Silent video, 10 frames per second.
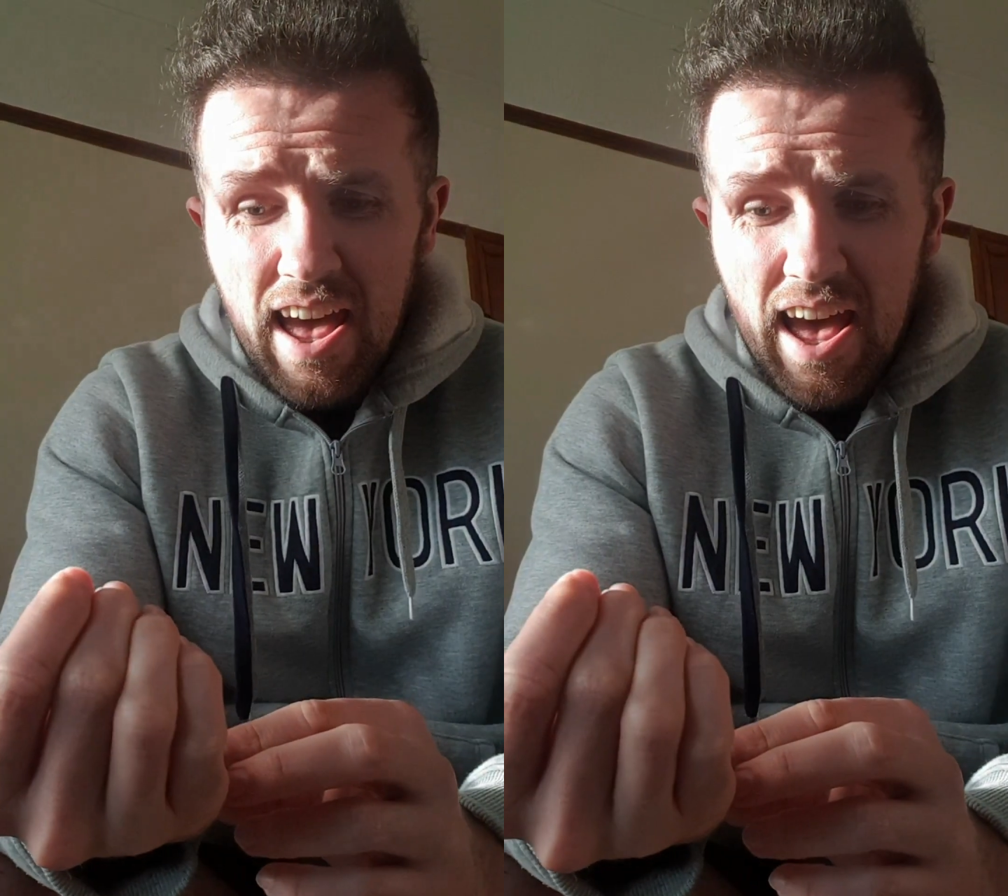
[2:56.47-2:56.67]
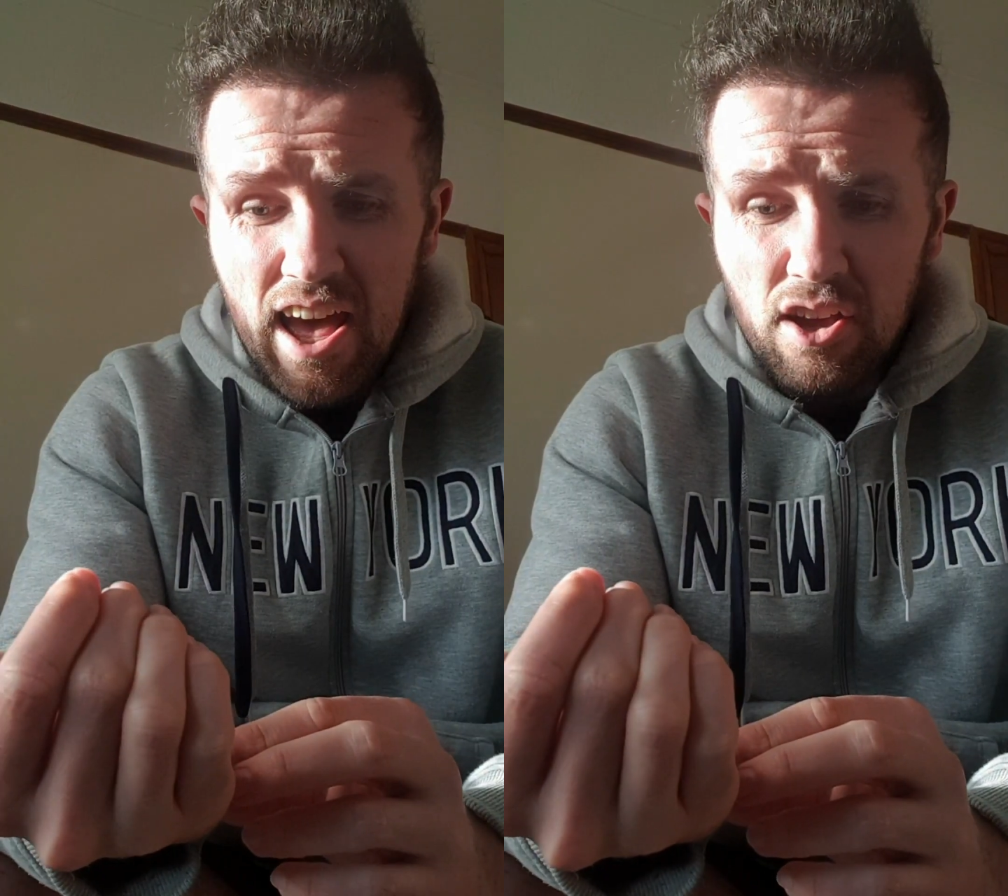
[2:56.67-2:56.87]

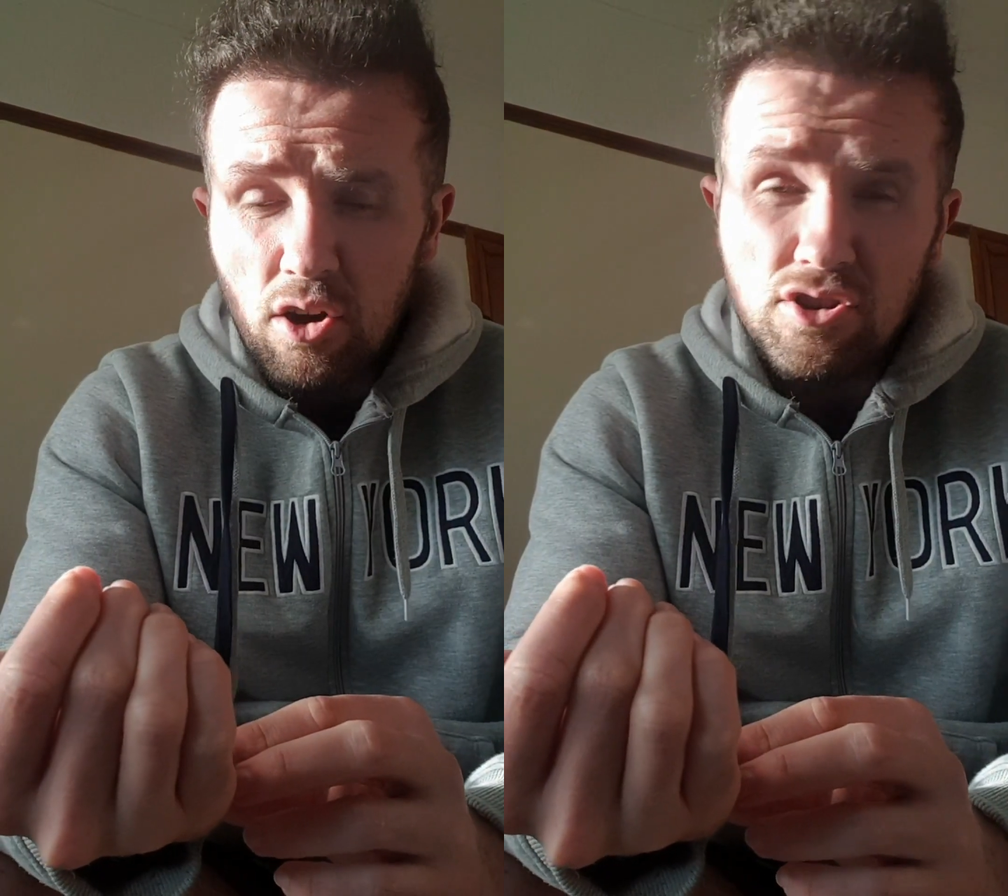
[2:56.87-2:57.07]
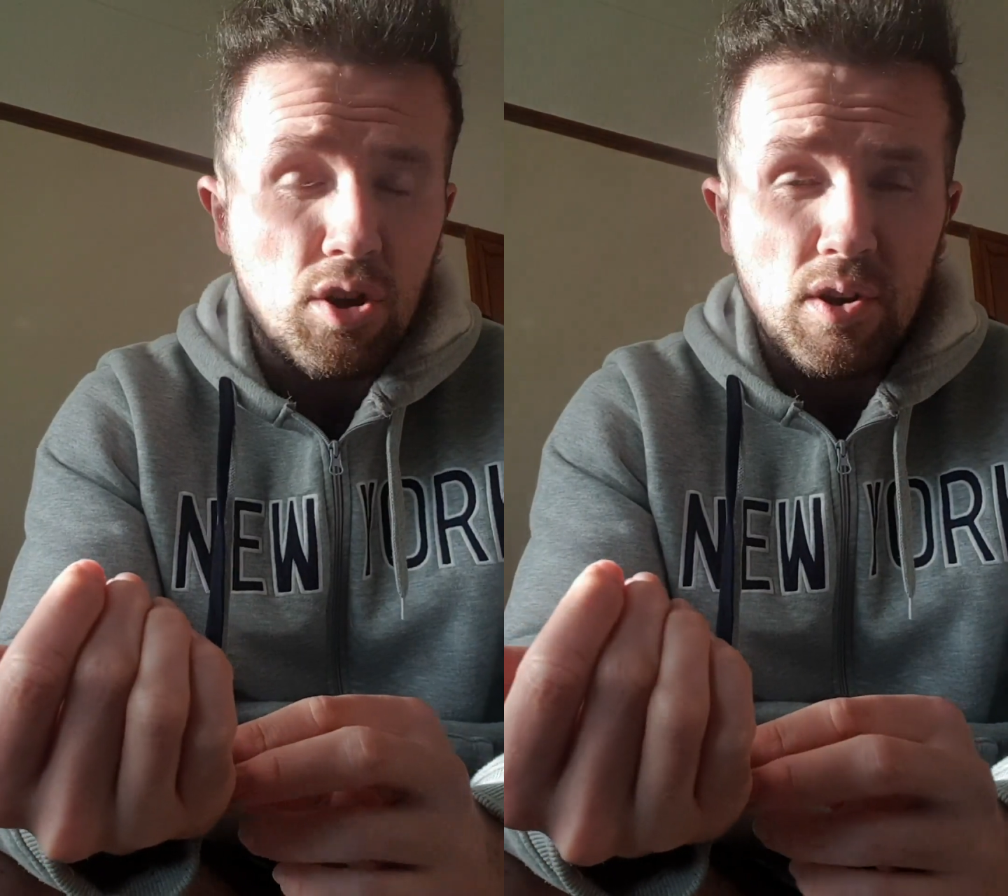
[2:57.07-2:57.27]

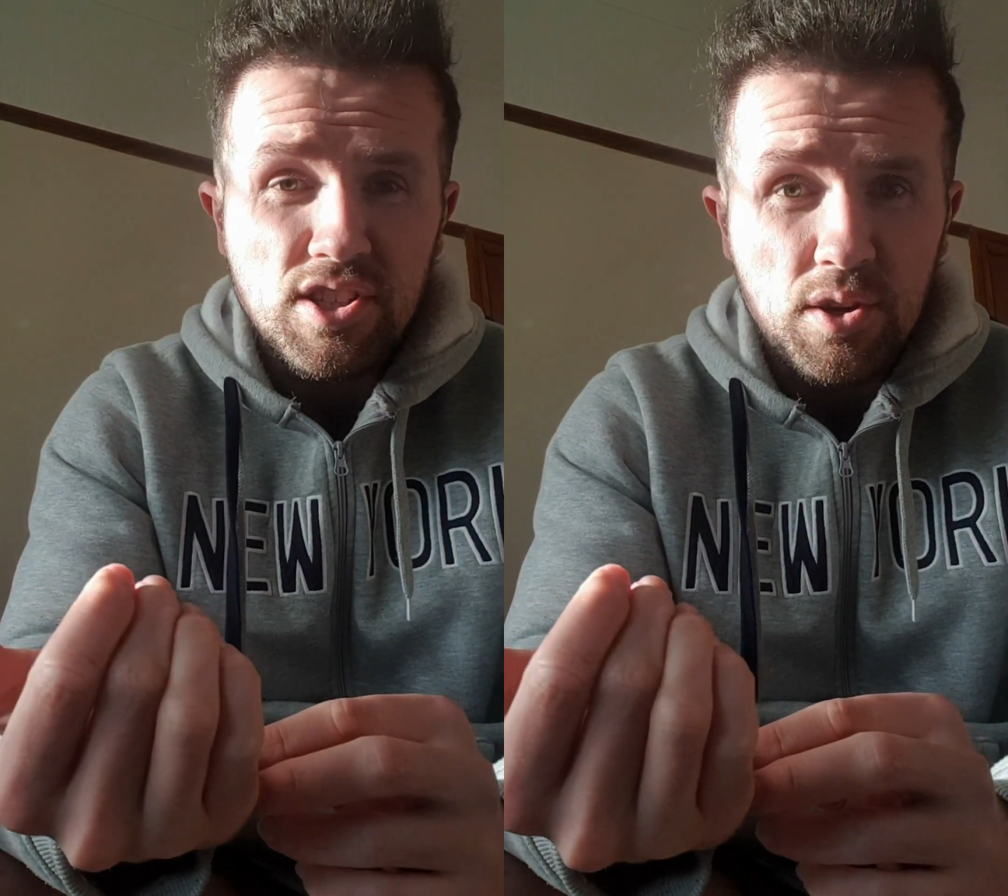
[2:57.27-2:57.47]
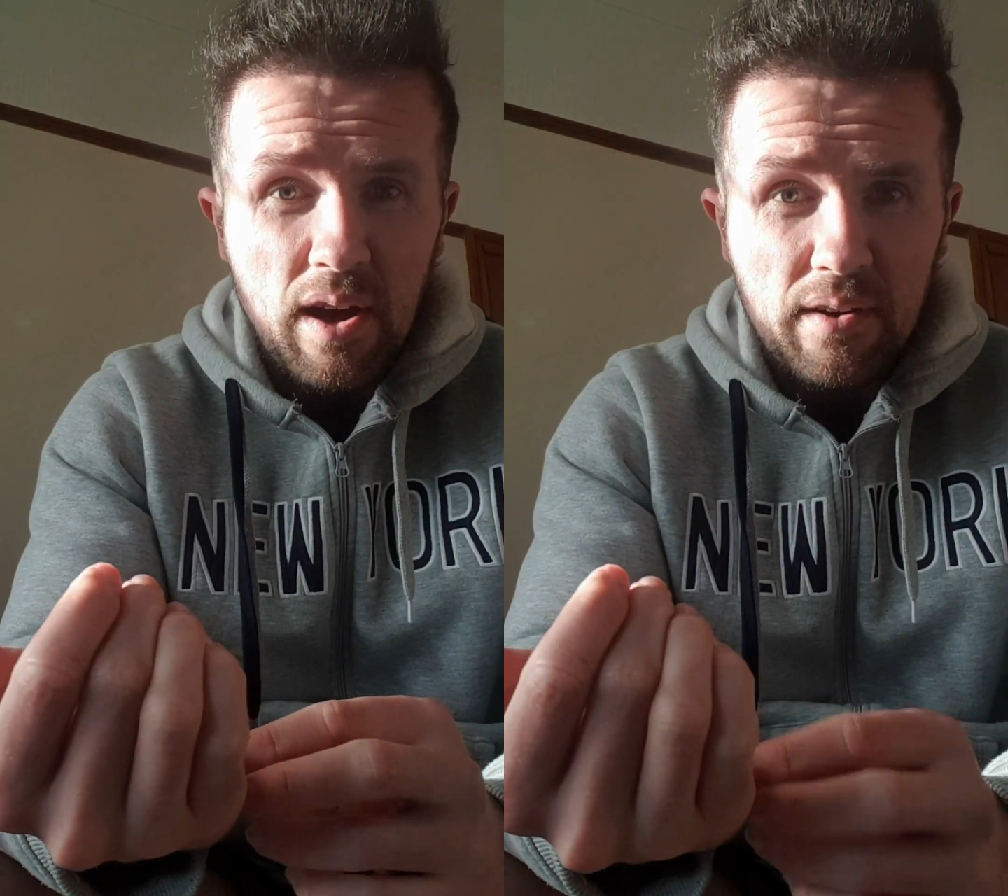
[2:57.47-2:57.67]
Going
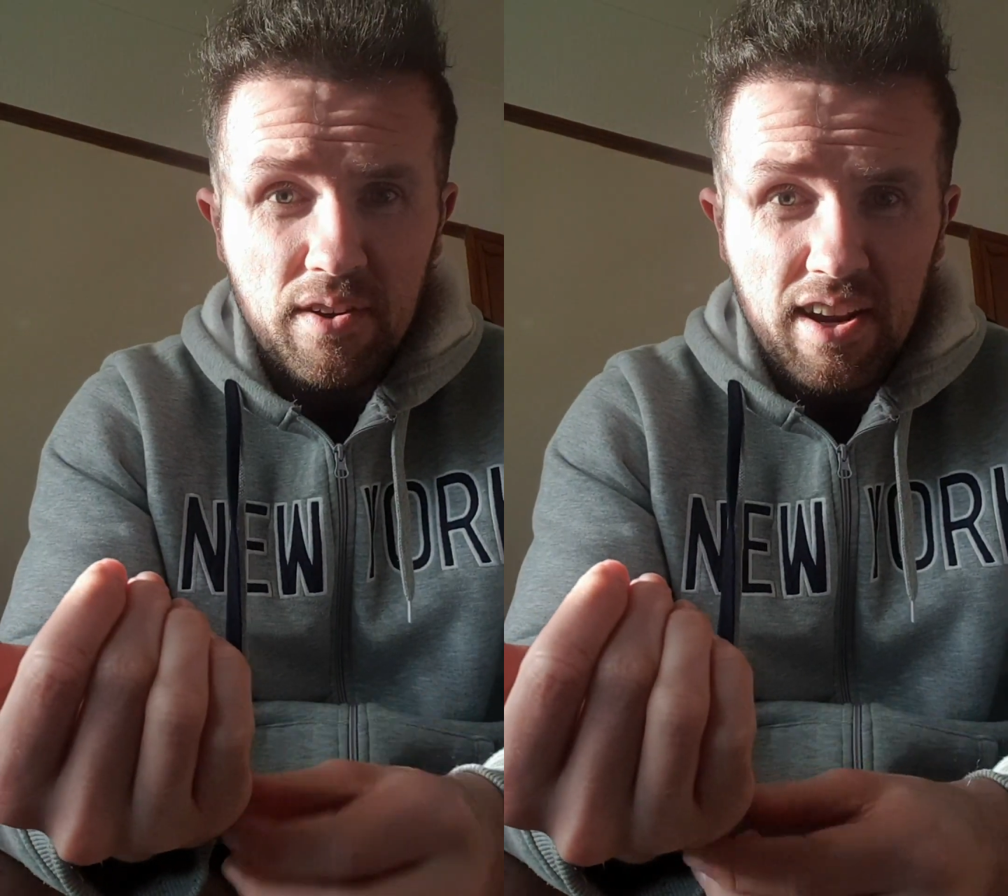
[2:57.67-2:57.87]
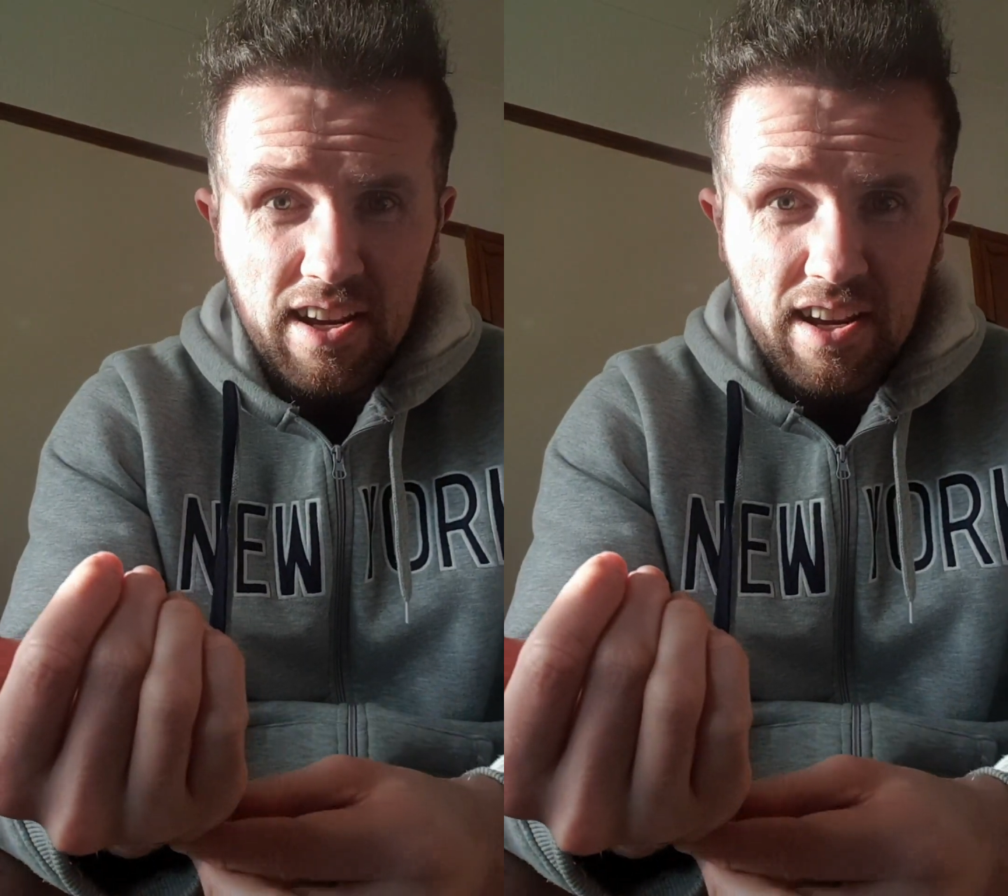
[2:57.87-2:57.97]
too heavy on